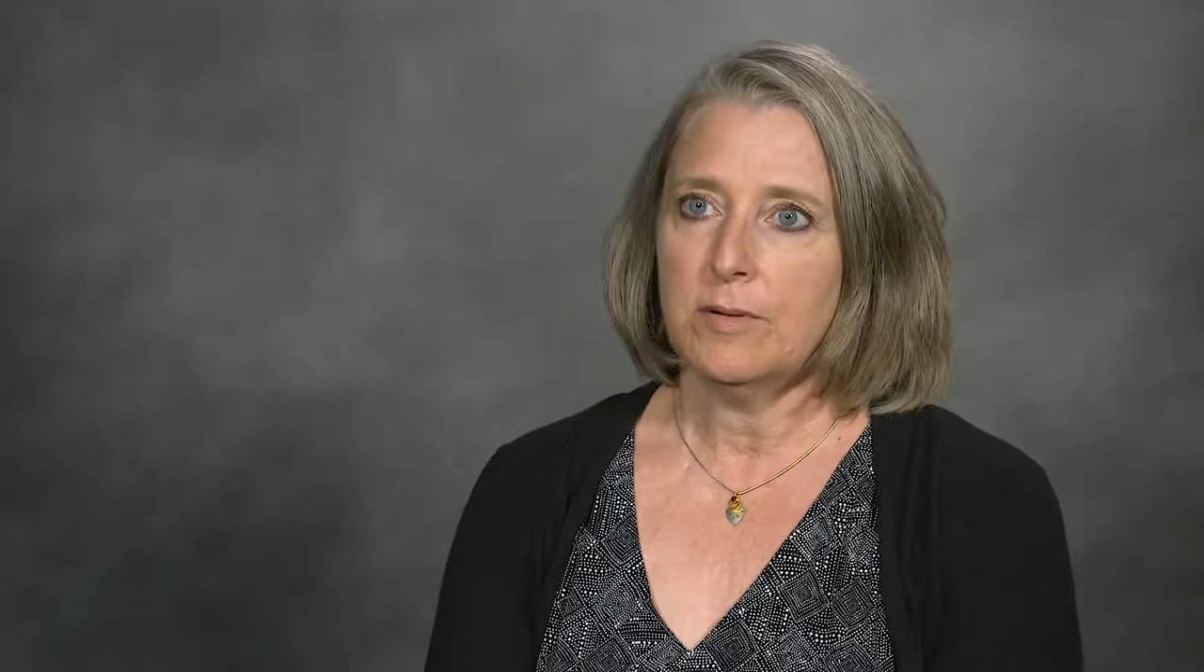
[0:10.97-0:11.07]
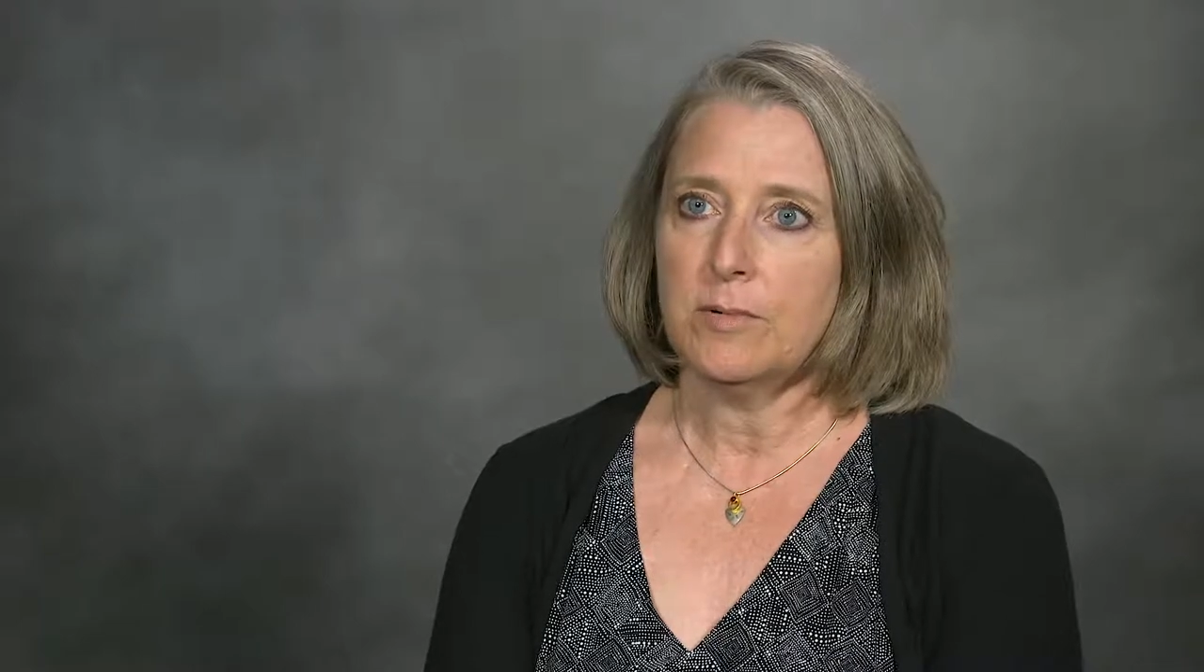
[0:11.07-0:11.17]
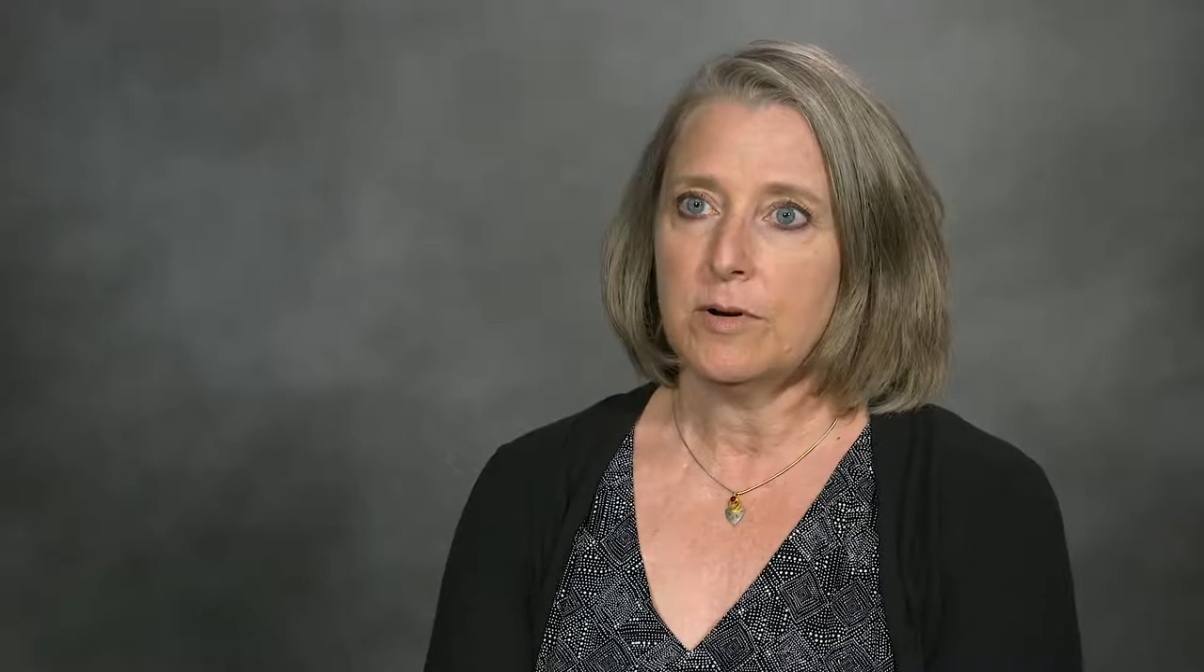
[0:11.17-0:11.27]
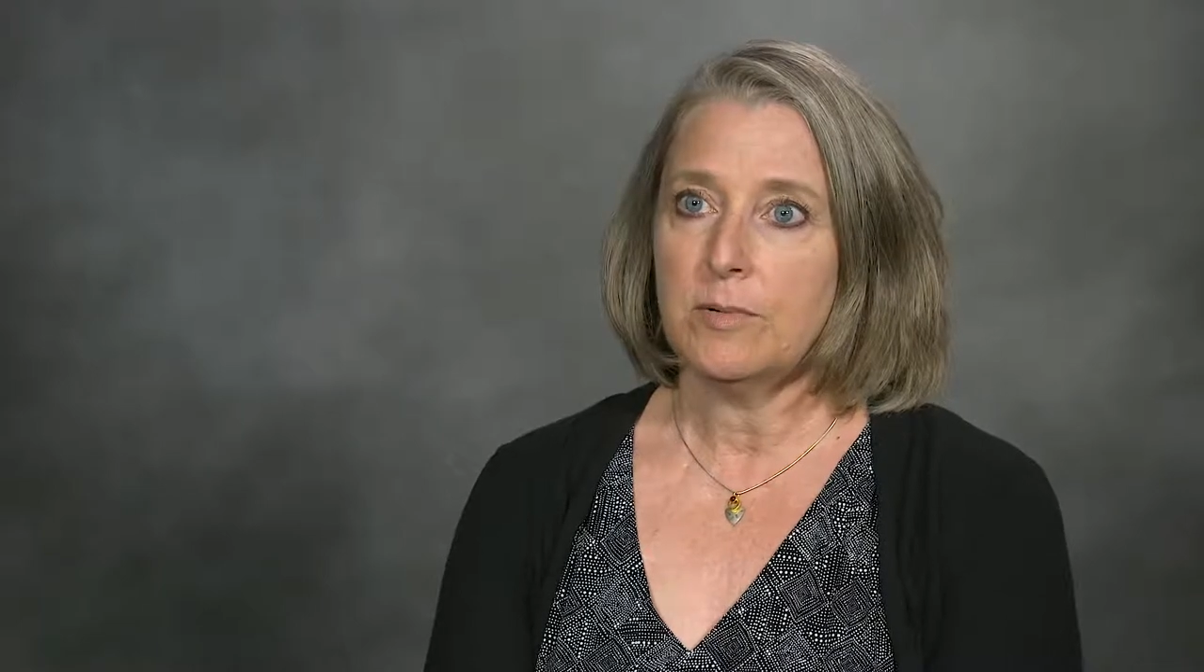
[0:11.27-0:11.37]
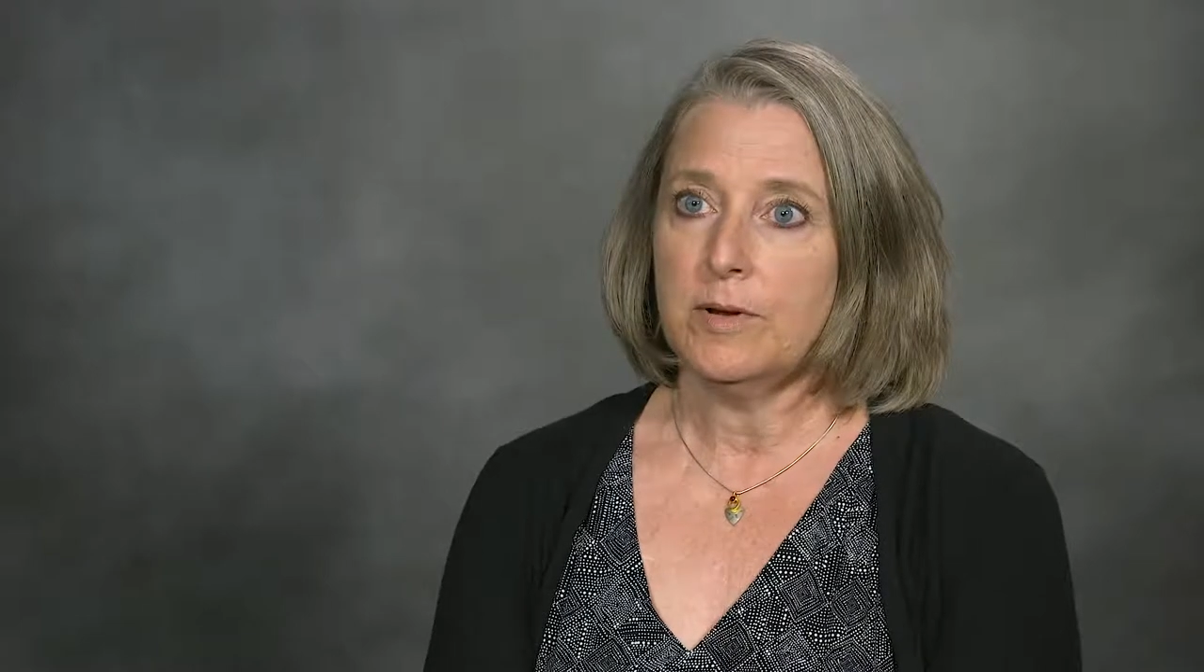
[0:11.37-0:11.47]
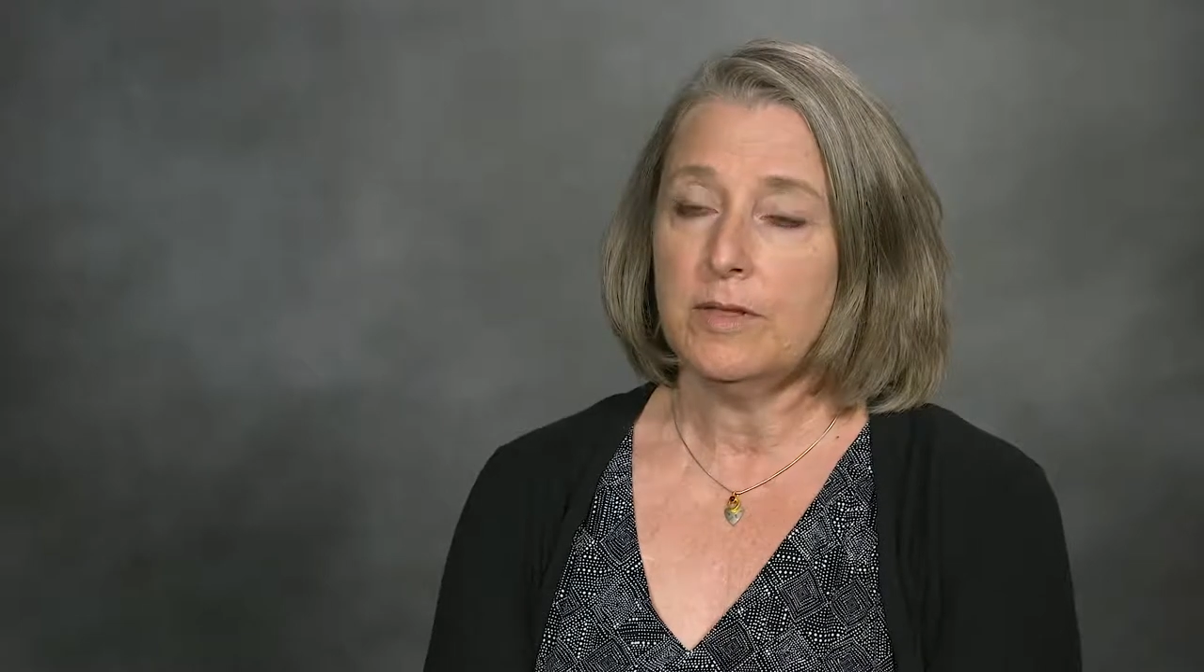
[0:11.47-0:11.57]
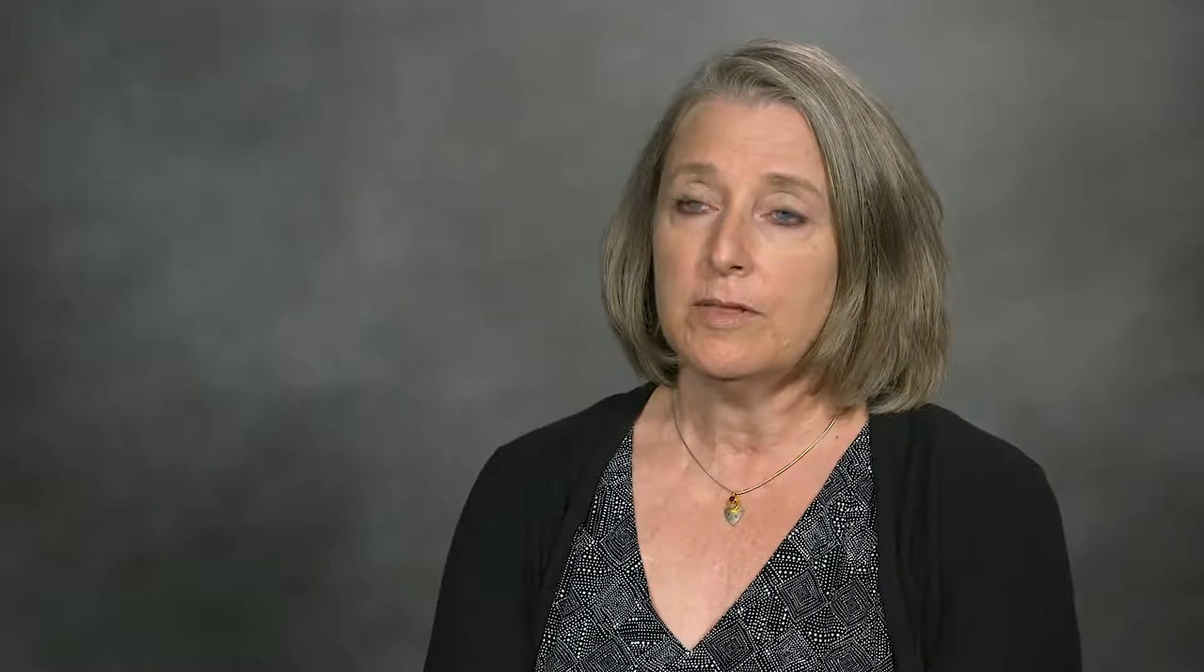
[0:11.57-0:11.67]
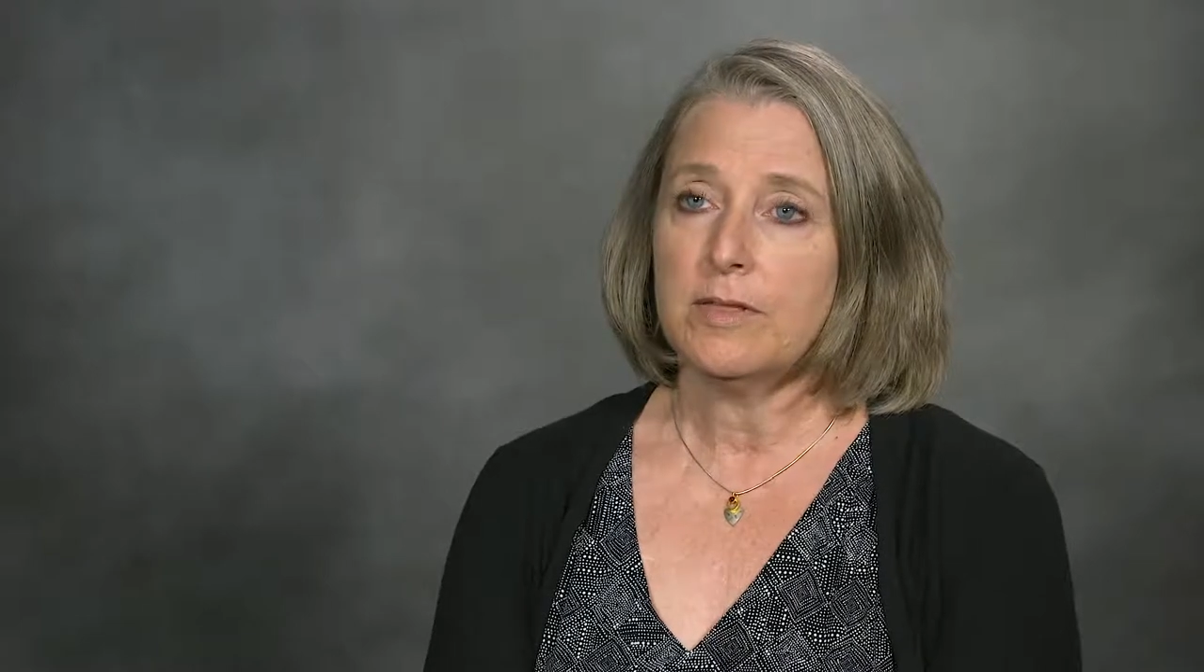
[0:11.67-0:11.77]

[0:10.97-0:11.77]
I work with